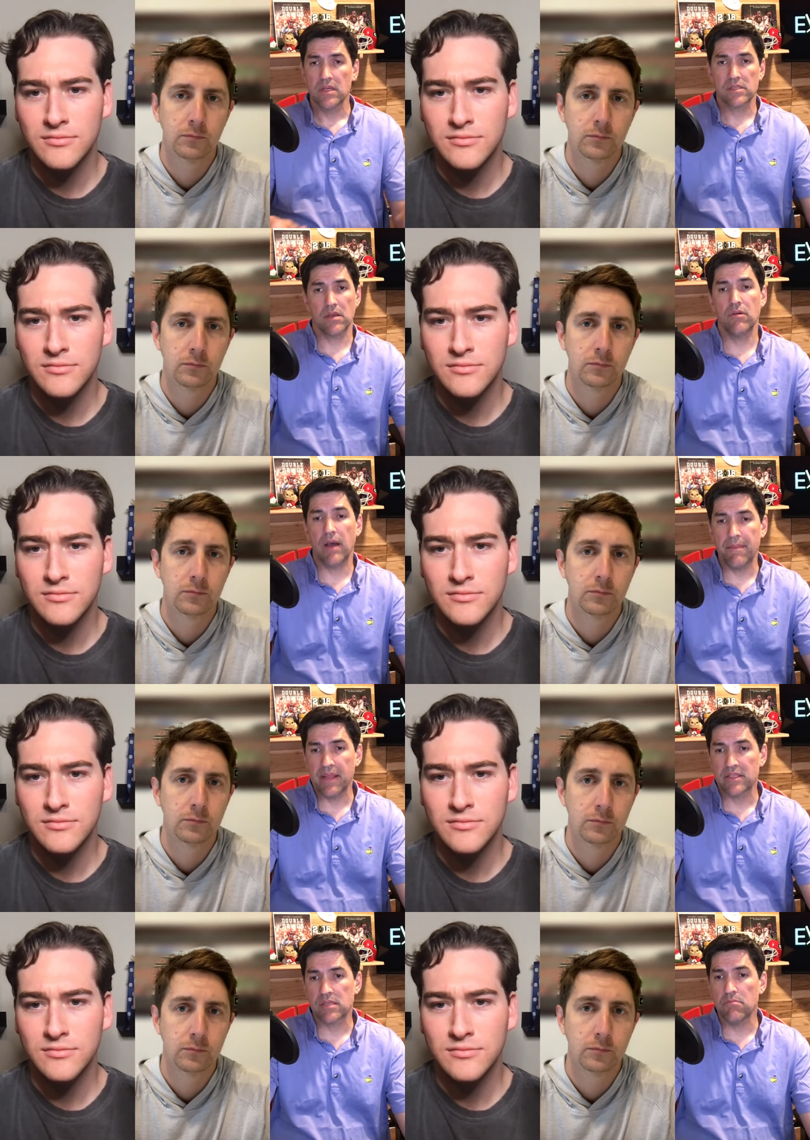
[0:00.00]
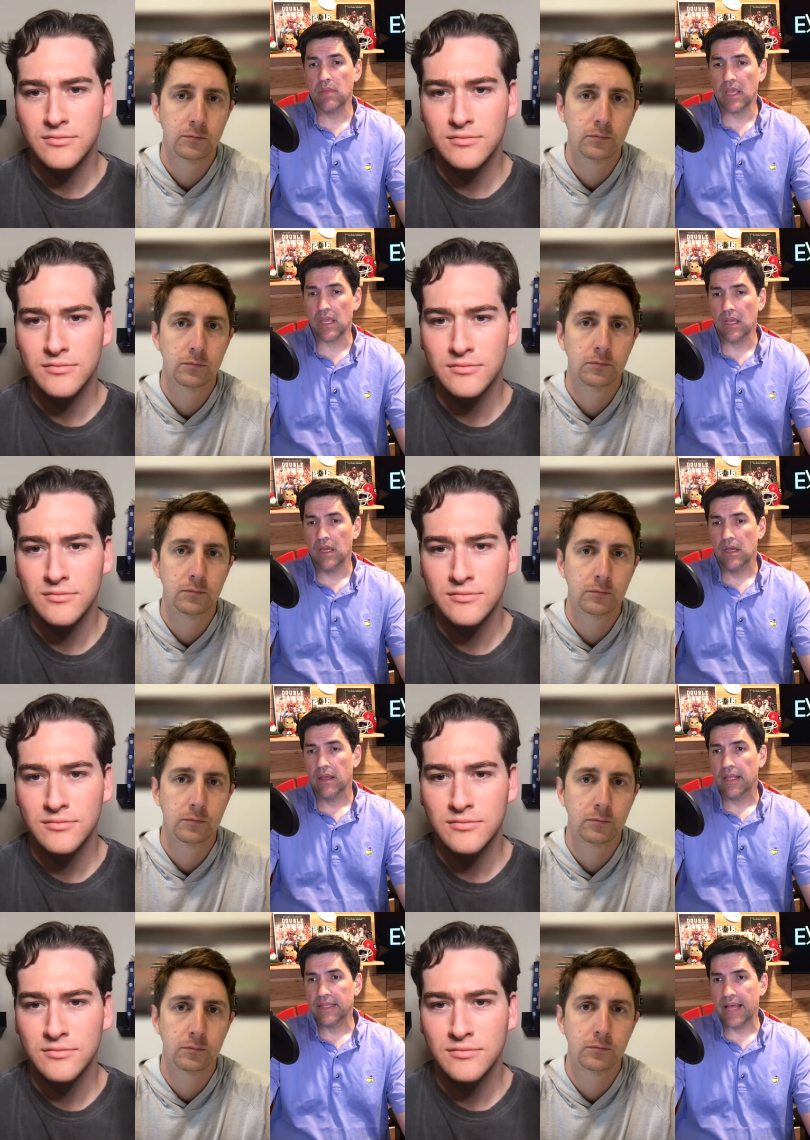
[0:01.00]
Speaker 1: So, I mean, to me,
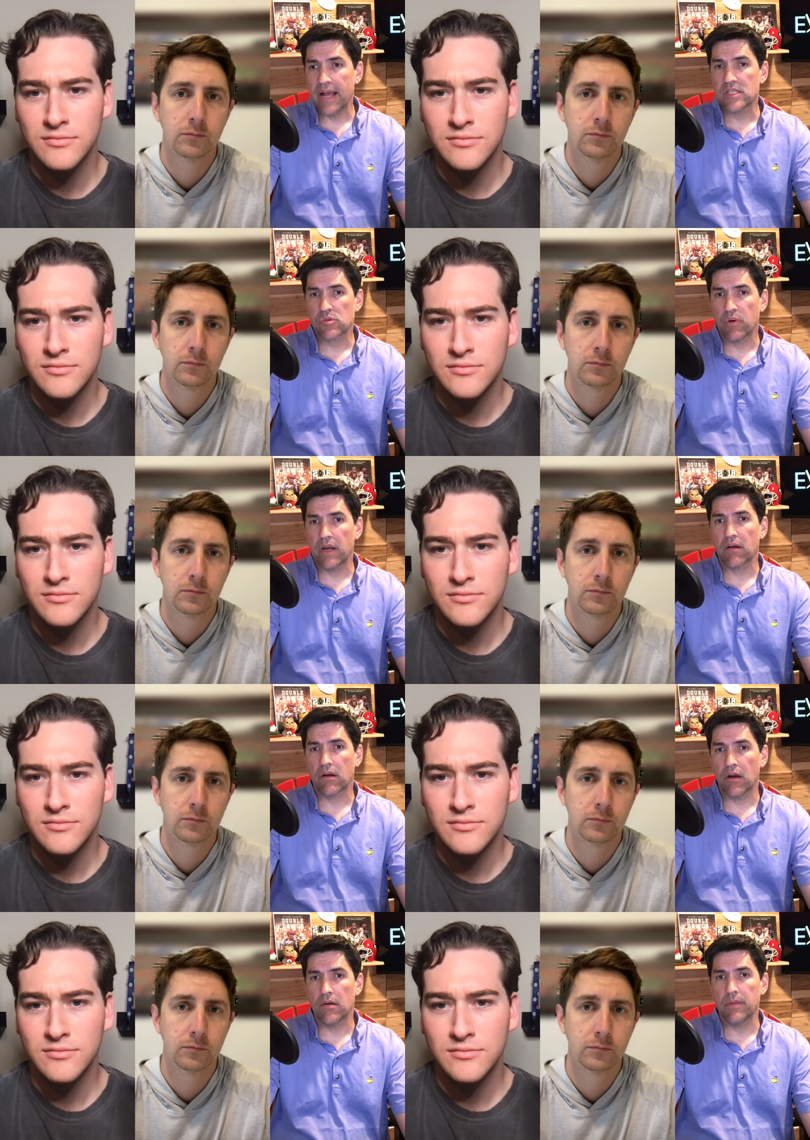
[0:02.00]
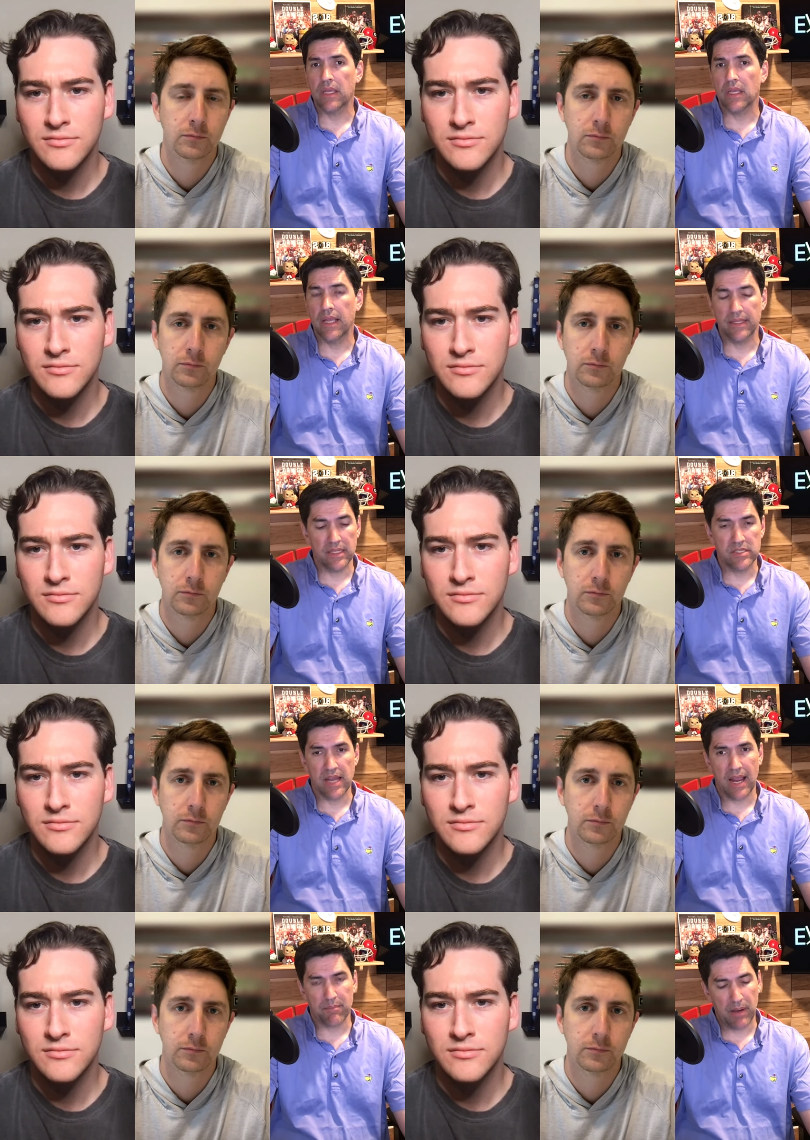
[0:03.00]
that's where Kirby hit the
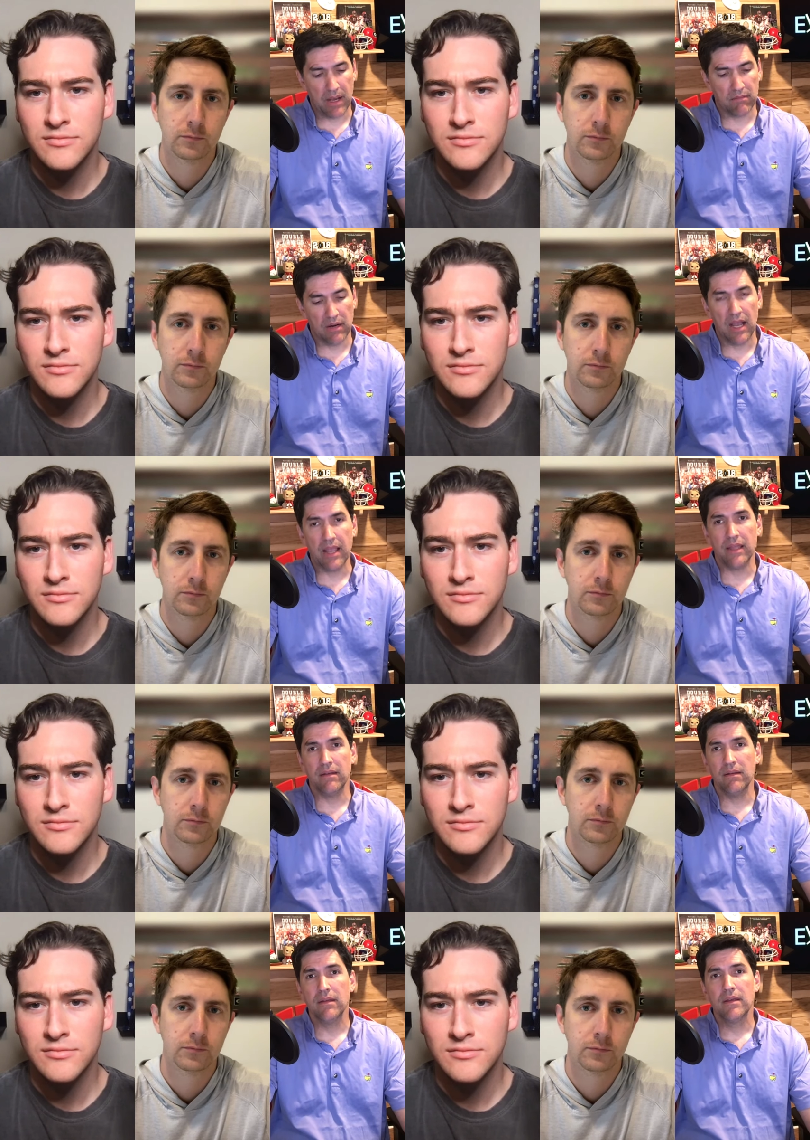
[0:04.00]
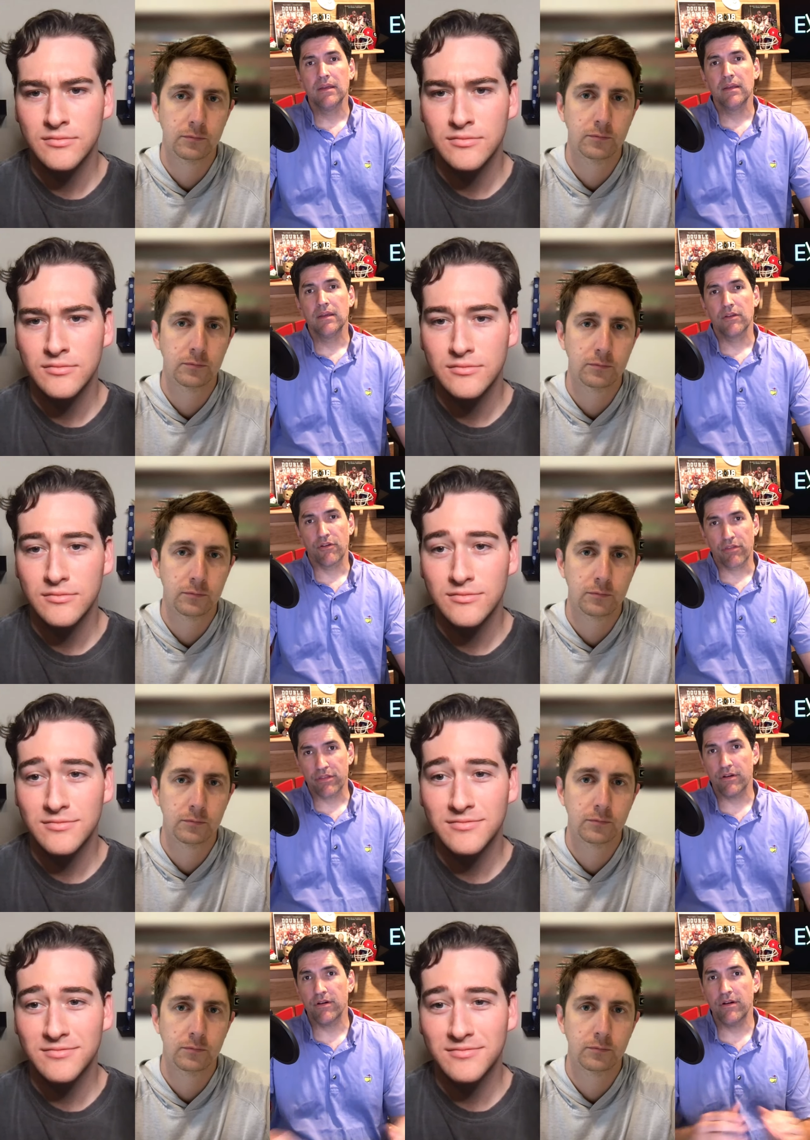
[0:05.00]
jackpot. Ryan, you're
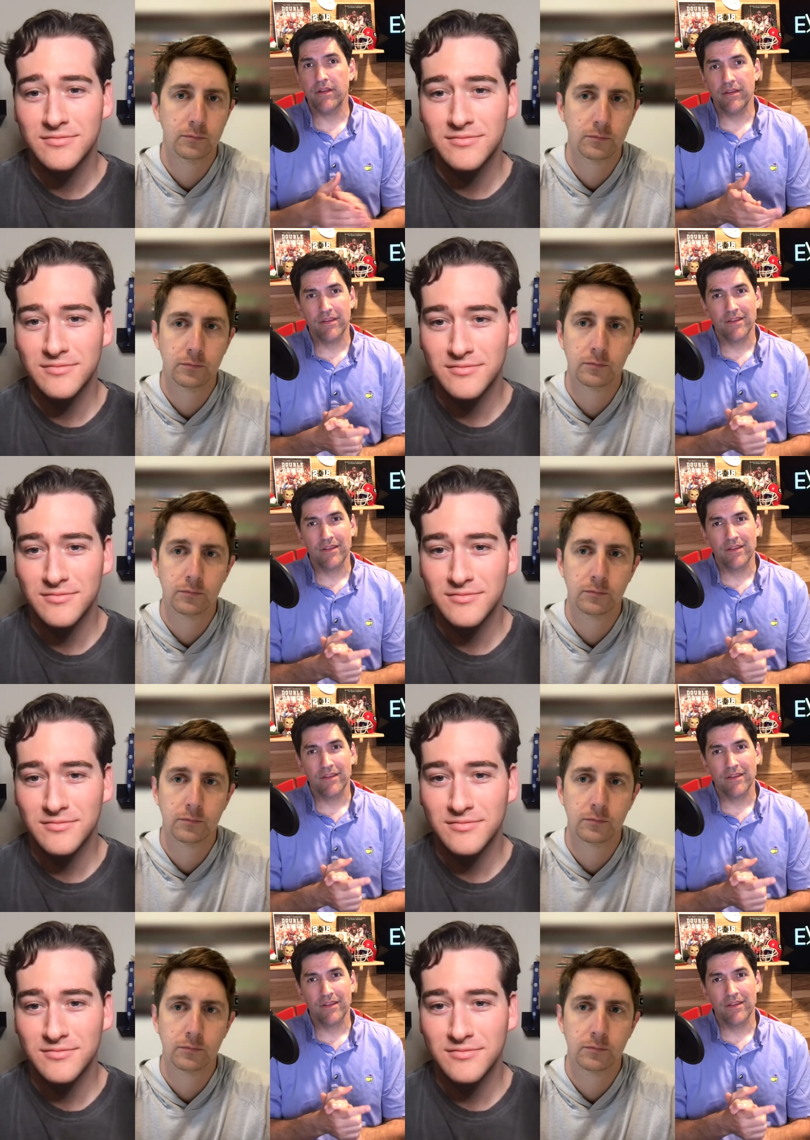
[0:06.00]
third.